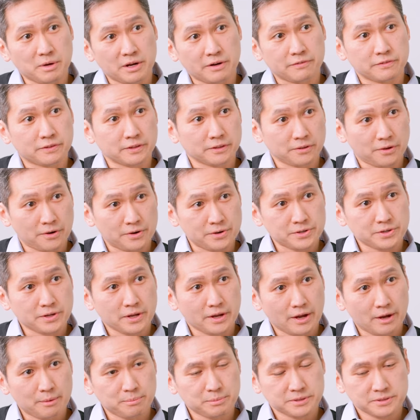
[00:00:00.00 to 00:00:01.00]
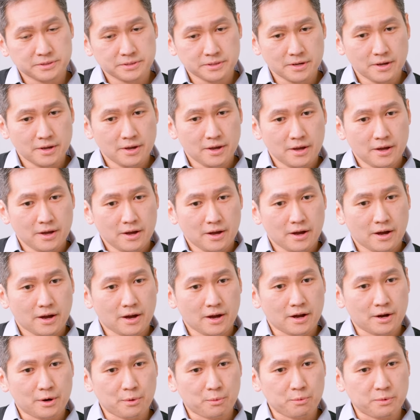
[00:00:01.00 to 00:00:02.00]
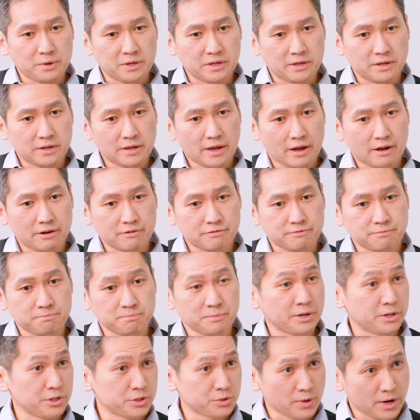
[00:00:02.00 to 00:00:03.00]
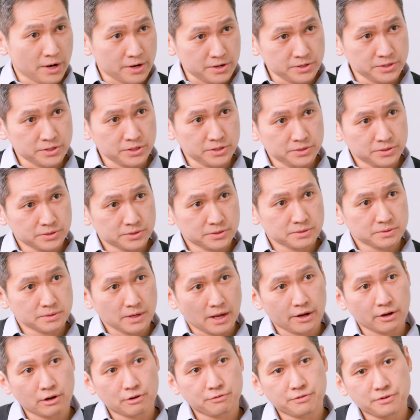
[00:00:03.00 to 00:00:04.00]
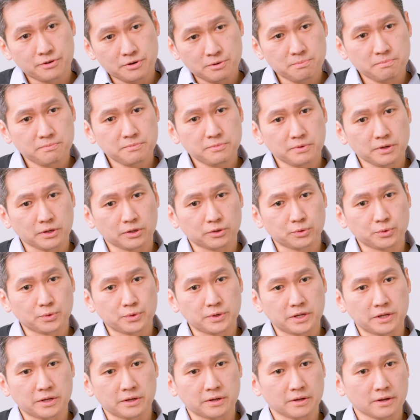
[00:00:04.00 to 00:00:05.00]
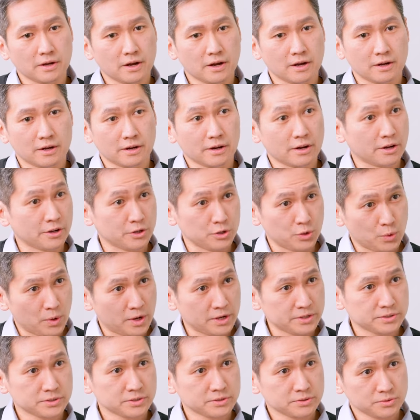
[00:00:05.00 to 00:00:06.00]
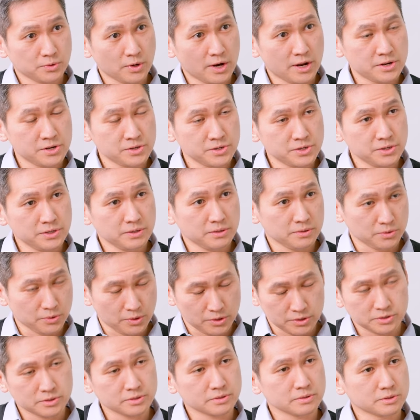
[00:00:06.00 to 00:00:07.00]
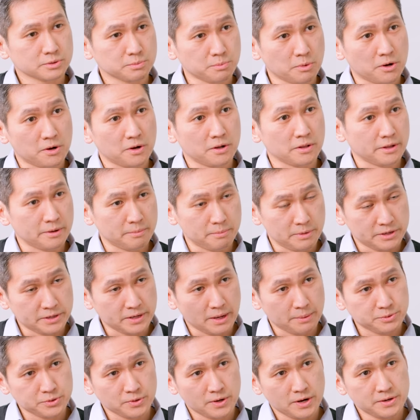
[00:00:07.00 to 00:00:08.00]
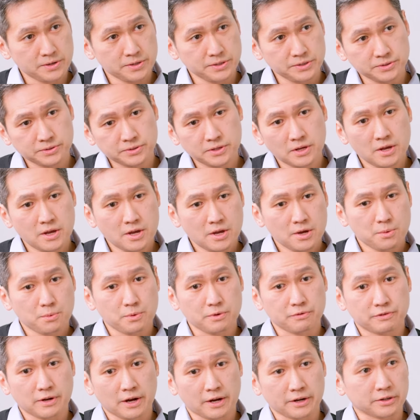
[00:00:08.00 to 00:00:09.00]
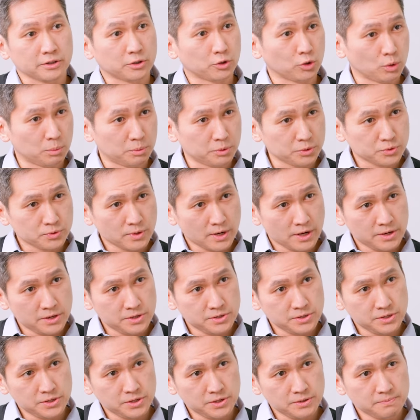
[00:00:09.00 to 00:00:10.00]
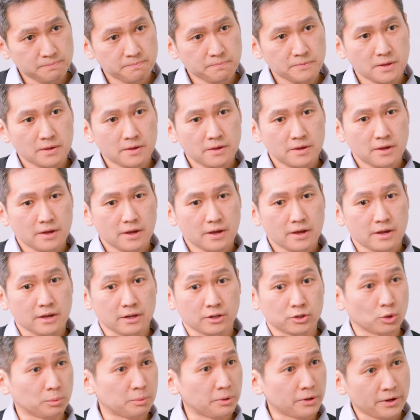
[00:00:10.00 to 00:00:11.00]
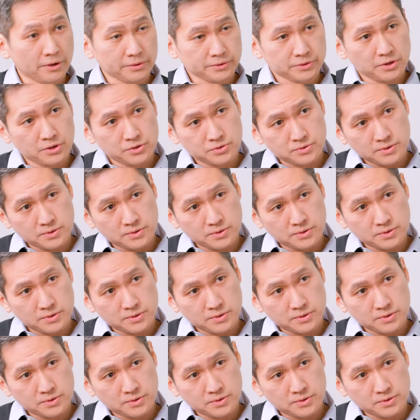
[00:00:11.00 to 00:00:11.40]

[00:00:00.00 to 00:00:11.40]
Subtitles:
many of the large caps. We have many strategies at our firm, including a US strategy, US small and mid-cap strategies. We've got a global strategy, a global healthcare